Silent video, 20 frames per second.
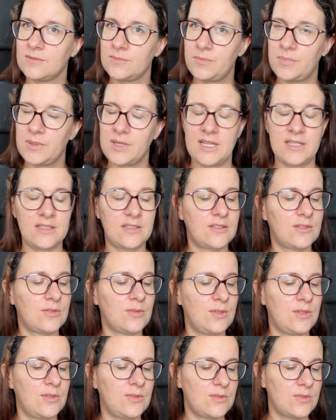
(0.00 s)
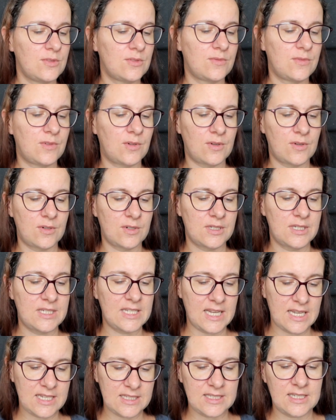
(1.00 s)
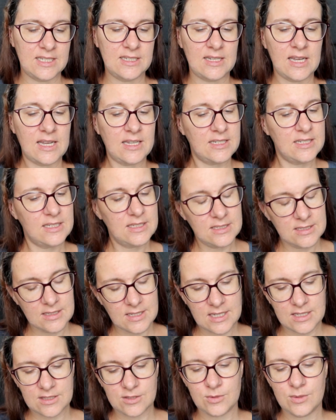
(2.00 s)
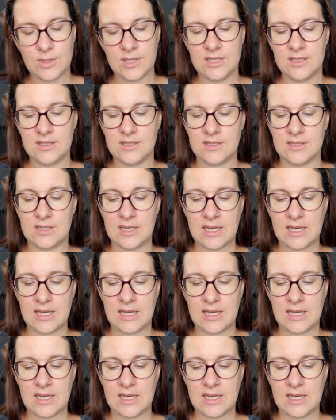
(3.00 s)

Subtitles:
planned to use for that, and I didn't get to it.